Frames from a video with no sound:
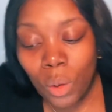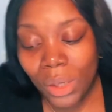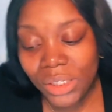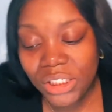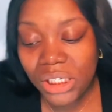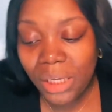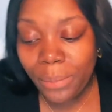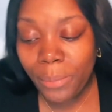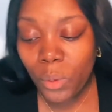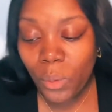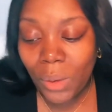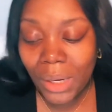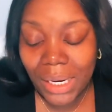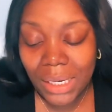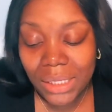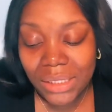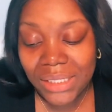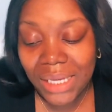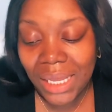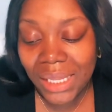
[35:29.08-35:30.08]
Question number
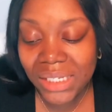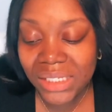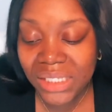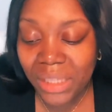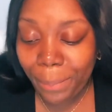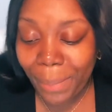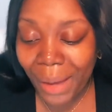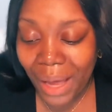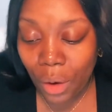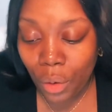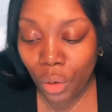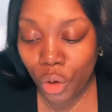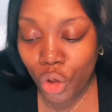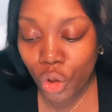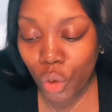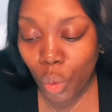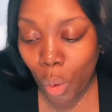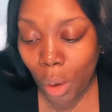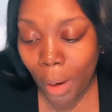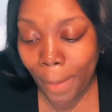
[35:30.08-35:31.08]
1, tell us about
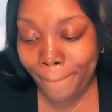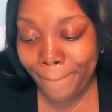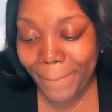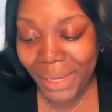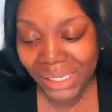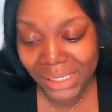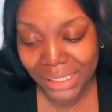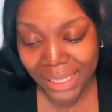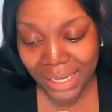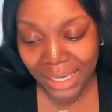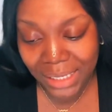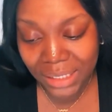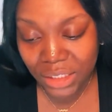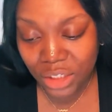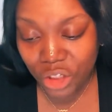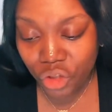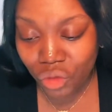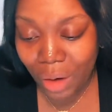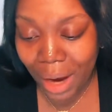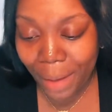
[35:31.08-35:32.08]
your business.
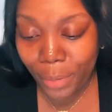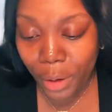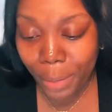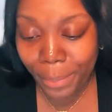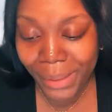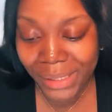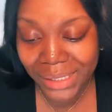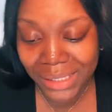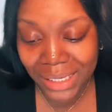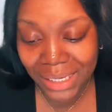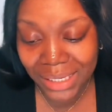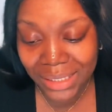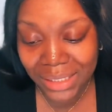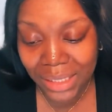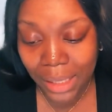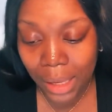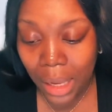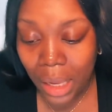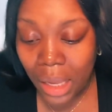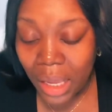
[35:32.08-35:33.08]
Describe your
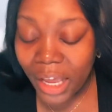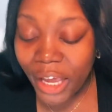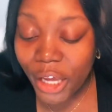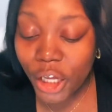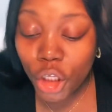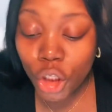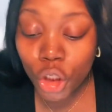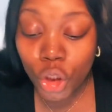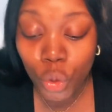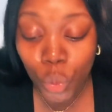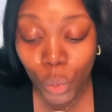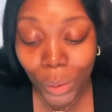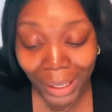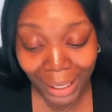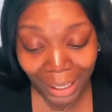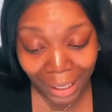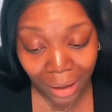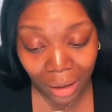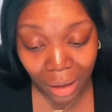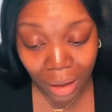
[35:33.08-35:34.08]
business,
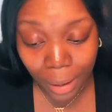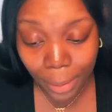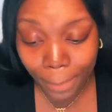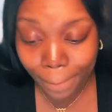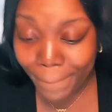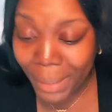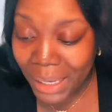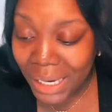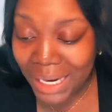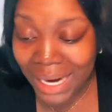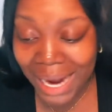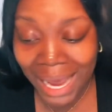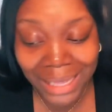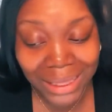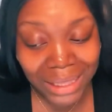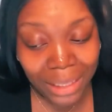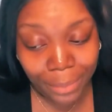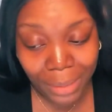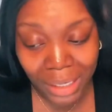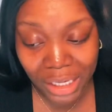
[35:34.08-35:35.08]
including but
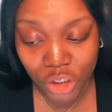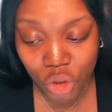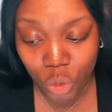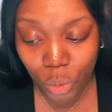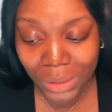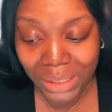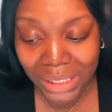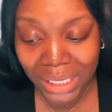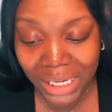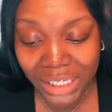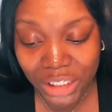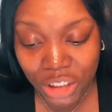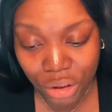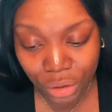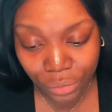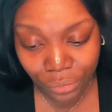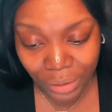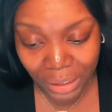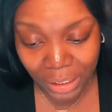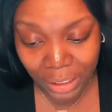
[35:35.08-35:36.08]
not limited to its
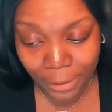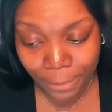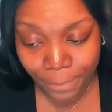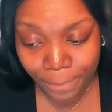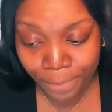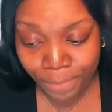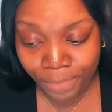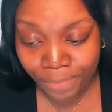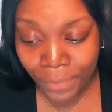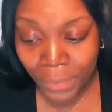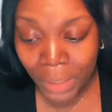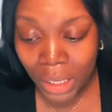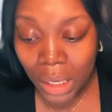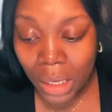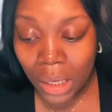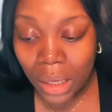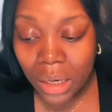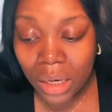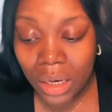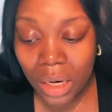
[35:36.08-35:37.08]
history,
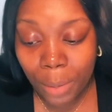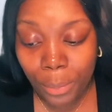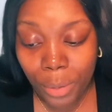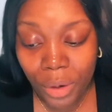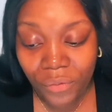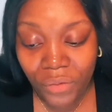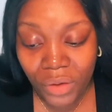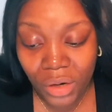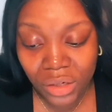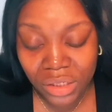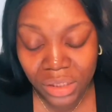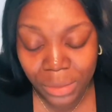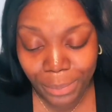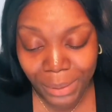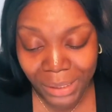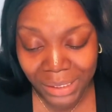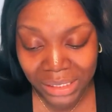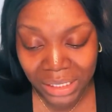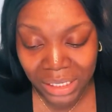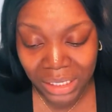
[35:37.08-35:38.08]
number of years in
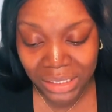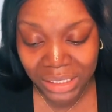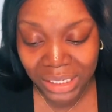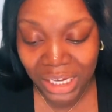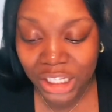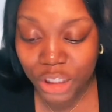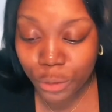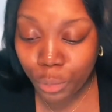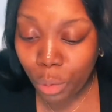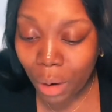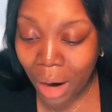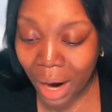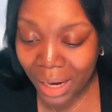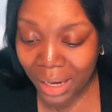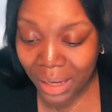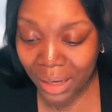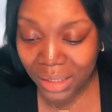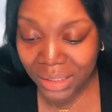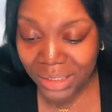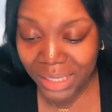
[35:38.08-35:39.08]
business, its
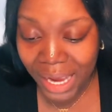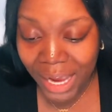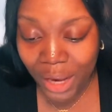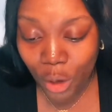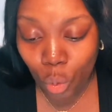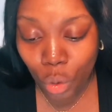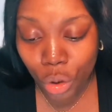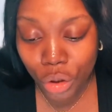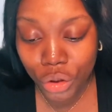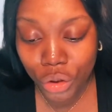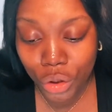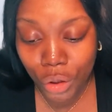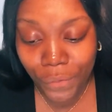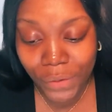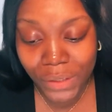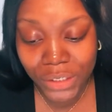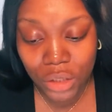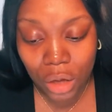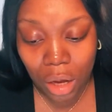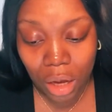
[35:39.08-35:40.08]
product and or
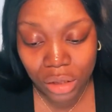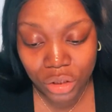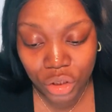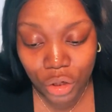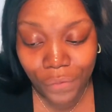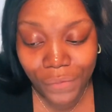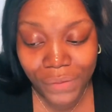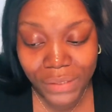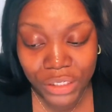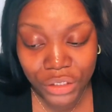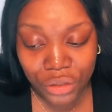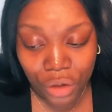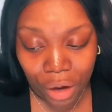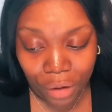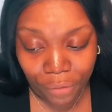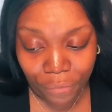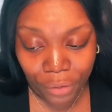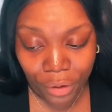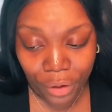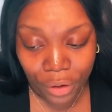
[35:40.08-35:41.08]
services
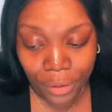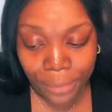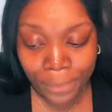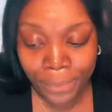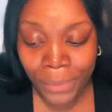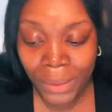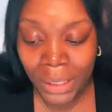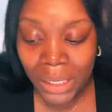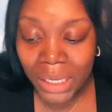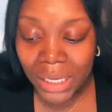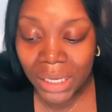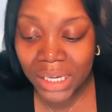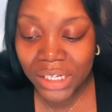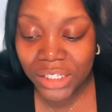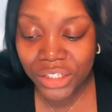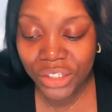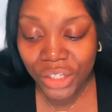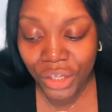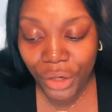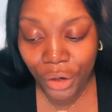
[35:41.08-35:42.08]
offered.
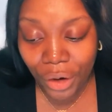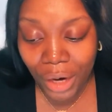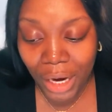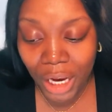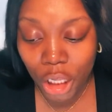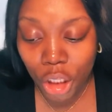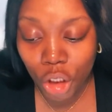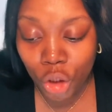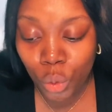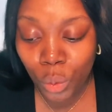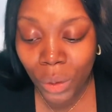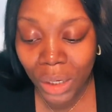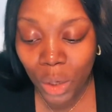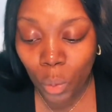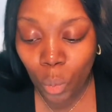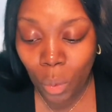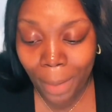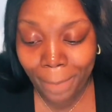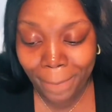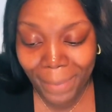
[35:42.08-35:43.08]
Consider
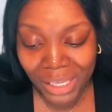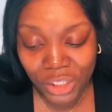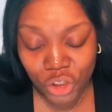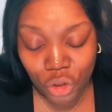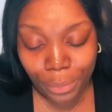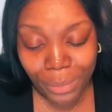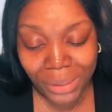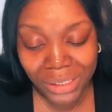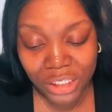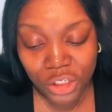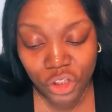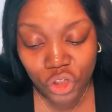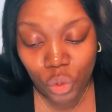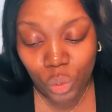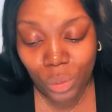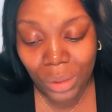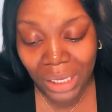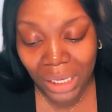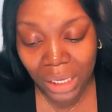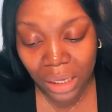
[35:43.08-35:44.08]
including what makes your business
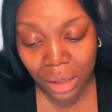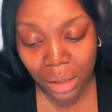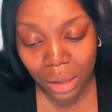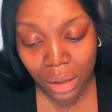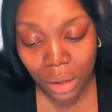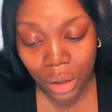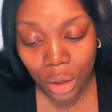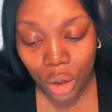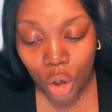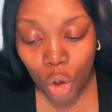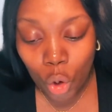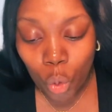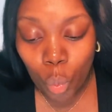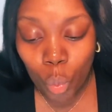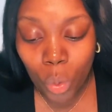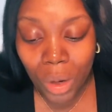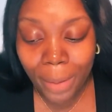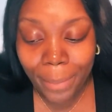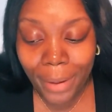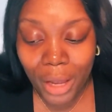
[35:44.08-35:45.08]
unique,
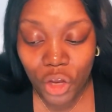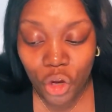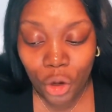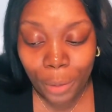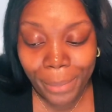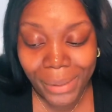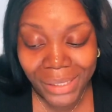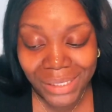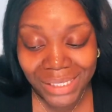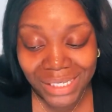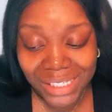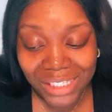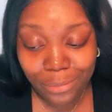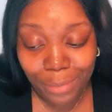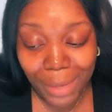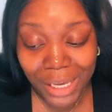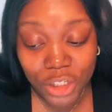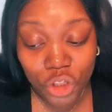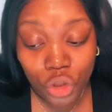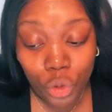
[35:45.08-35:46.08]
what about your
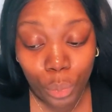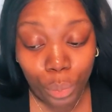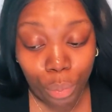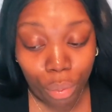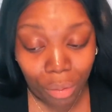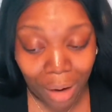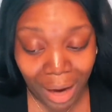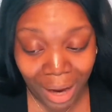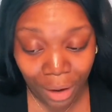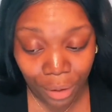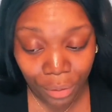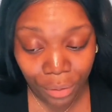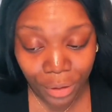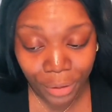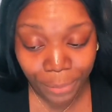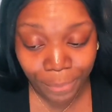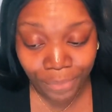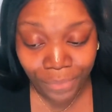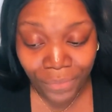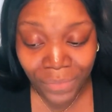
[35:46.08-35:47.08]
business makes you
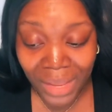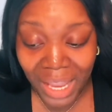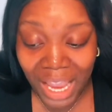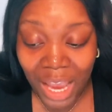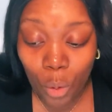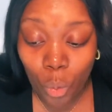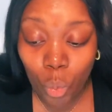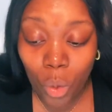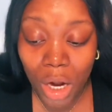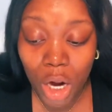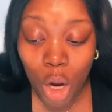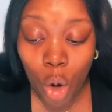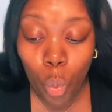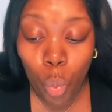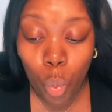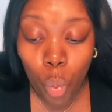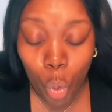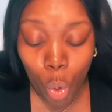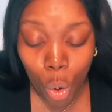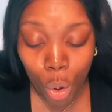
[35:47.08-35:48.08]
proud, and what
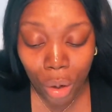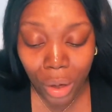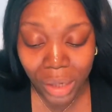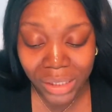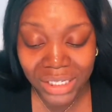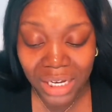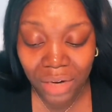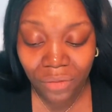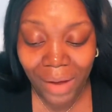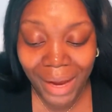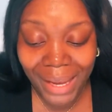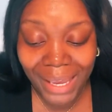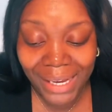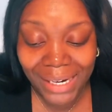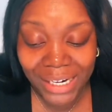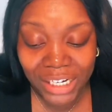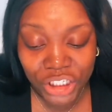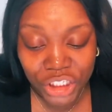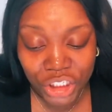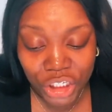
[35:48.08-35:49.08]
awards and
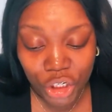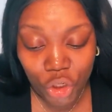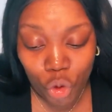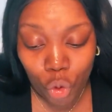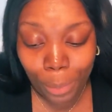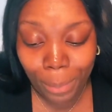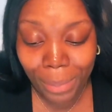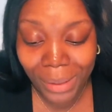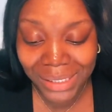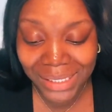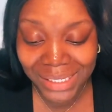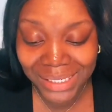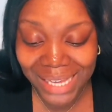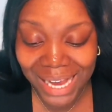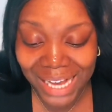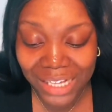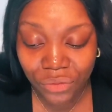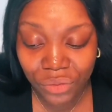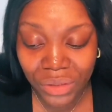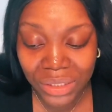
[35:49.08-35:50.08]
recognition your business
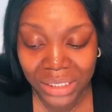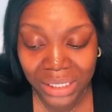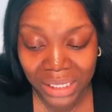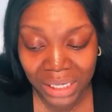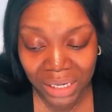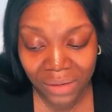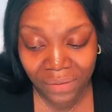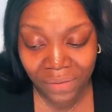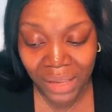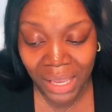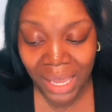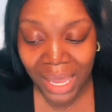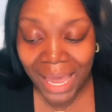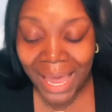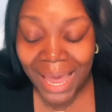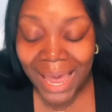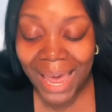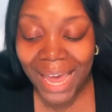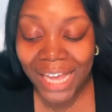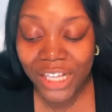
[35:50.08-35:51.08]
has received,
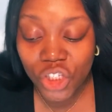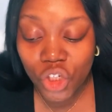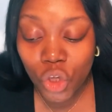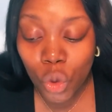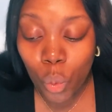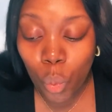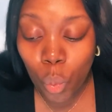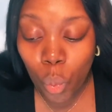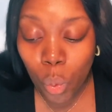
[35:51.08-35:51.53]
and